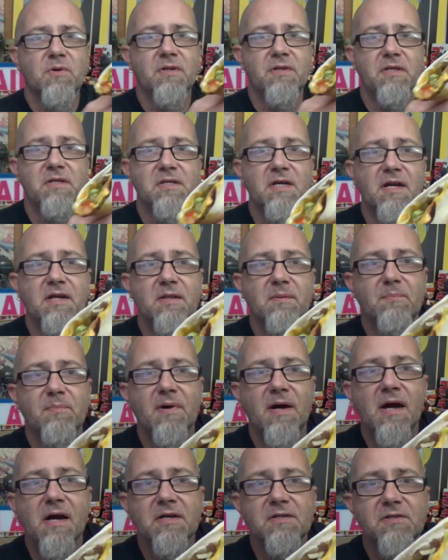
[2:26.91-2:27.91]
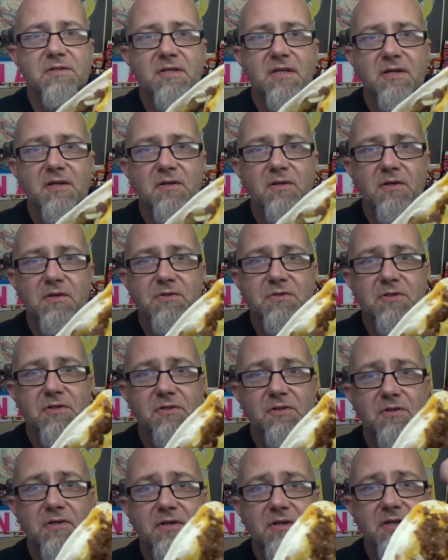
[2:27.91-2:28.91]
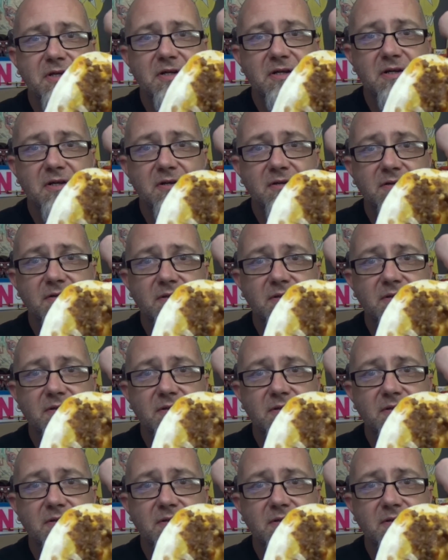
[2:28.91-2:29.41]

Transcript: one of these out of the box, let's get a closer look here